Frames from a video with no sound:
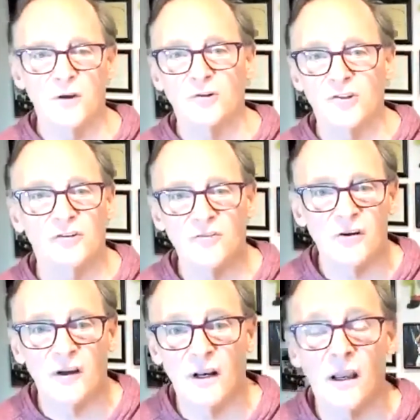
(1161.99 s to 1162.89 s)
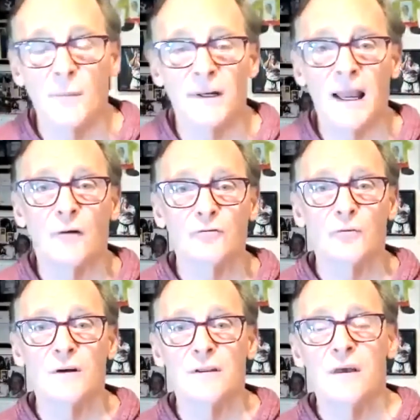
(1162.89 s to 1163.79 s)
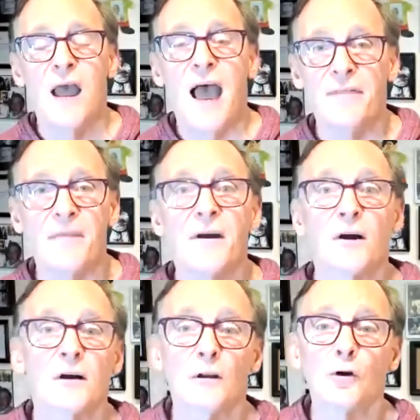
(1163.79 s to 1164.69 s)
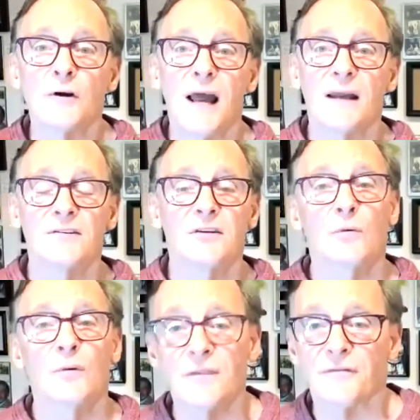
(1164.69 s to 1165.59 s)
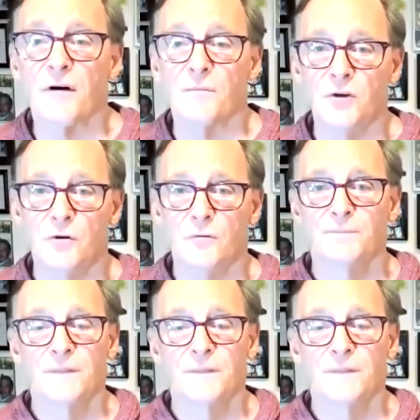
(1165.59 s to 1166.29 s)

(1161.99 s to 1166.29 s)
that your children are going to come encounter with, and that they're going to learn how to deal with from you.